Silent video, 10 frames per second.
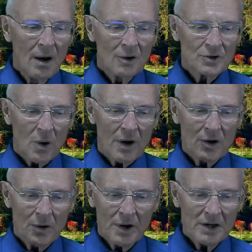So
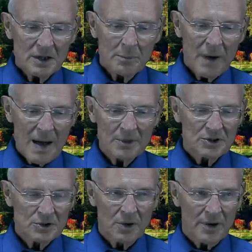according to the Bible
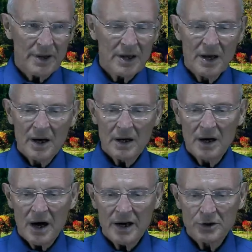story,
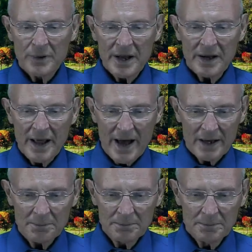God created
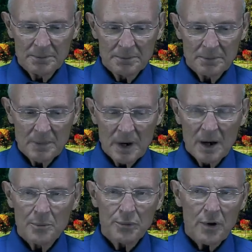Adam,
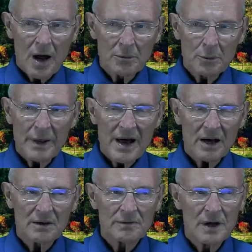probably out
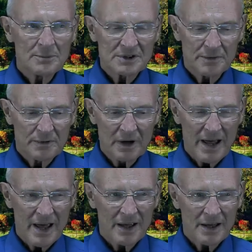of lumps of
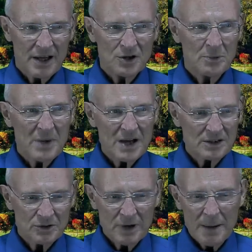clay. Can you
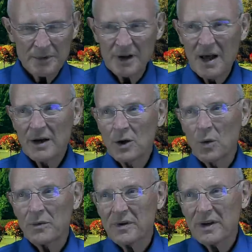imagine trying to? You
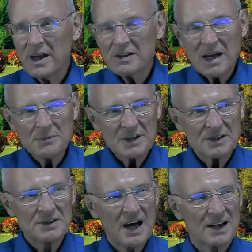know, King James
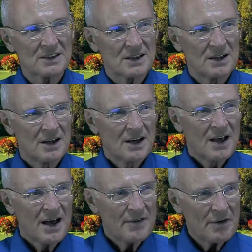says dust.
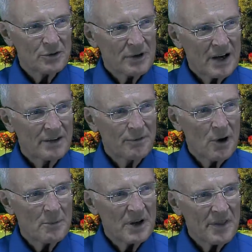Have you ever tried to
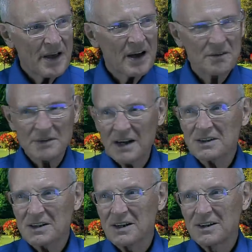form anything out of dust?